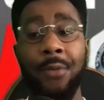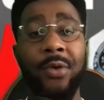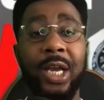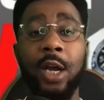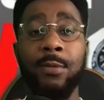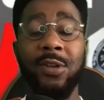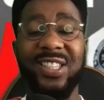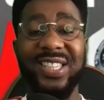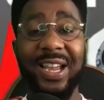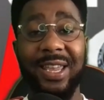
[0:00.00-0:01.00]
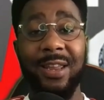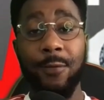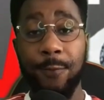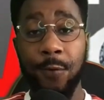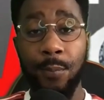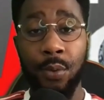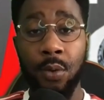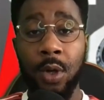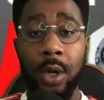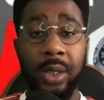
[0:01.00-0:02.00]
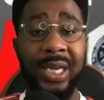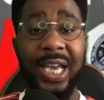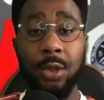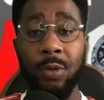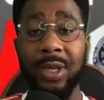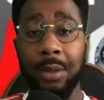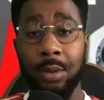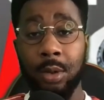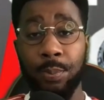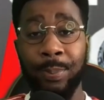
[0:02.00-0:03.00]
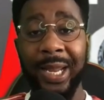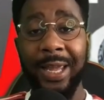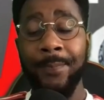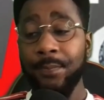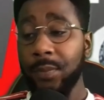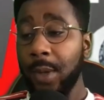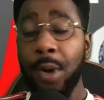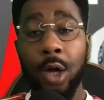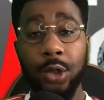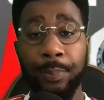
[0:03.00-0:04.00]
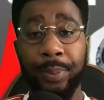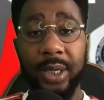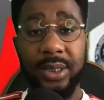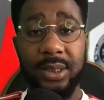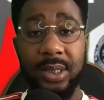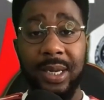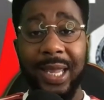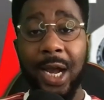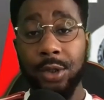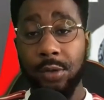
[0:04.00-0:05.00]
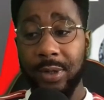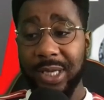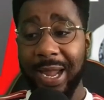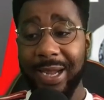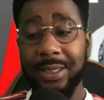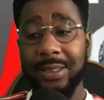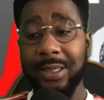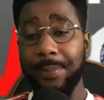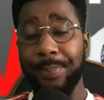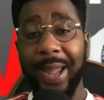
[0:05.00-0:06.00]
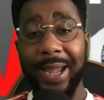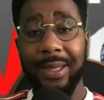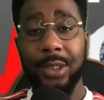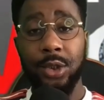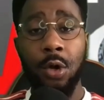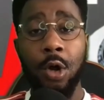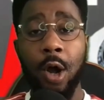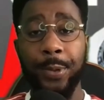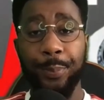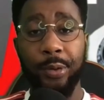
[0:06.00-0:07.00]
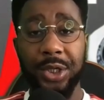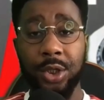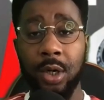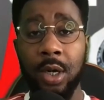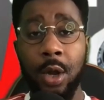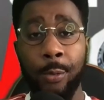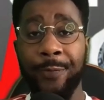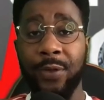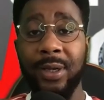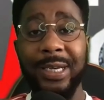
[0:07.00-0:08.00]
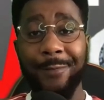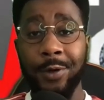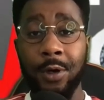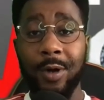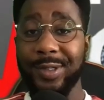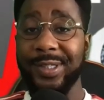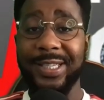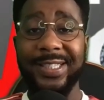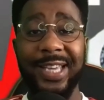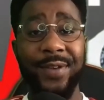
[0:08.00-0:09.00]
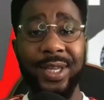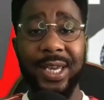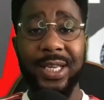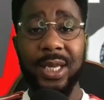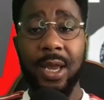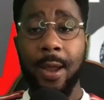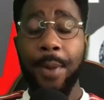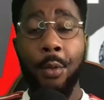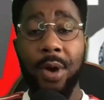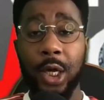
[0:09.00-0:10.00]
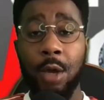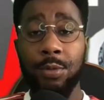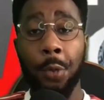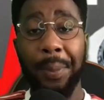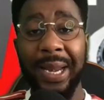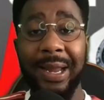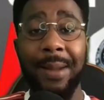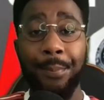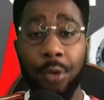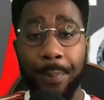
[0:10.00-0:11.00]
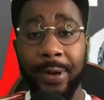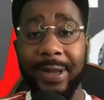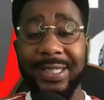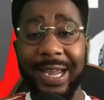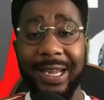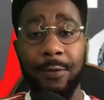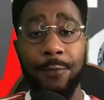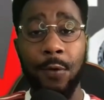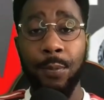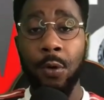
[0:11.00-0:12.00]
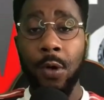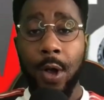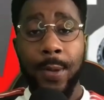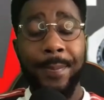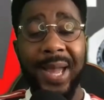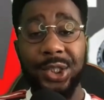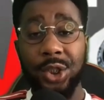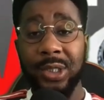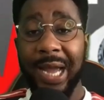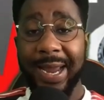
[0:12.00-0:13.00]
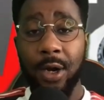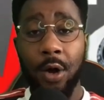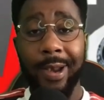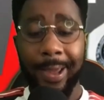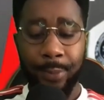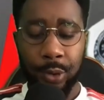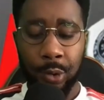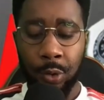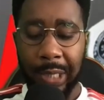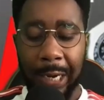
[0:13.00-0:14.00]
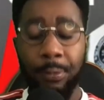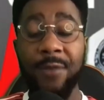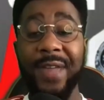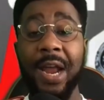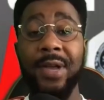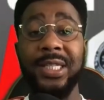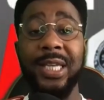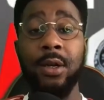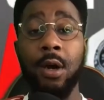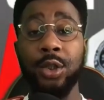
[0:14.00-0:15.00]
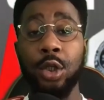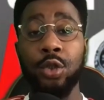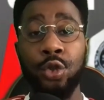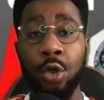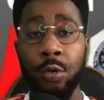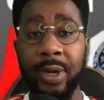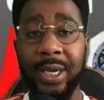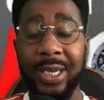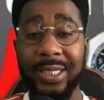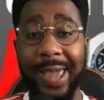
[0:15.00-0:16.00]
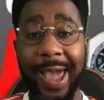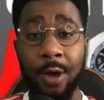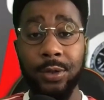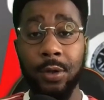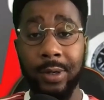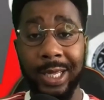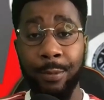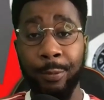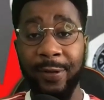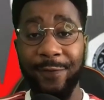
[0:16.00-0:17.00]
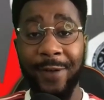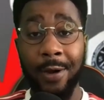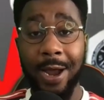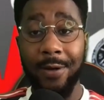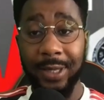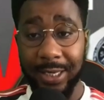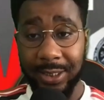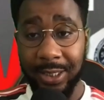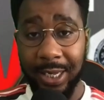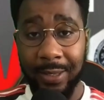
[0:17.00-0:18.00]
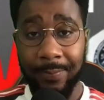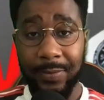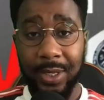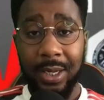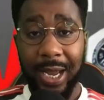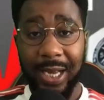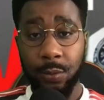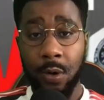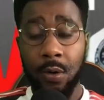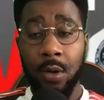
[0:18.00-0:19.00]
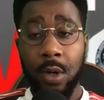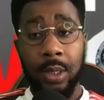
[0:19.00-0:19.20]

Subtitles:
And when it comes to attacking football, yes, we can play park the bus, counter-attack, sit back, soak up the pressure. We've done that for the last 6, 7 years. But when it comes to playing proper attacking football, Manchester United are unable to do that. With Erik ten Hag, the jury is out on him. We found out yesterday as well.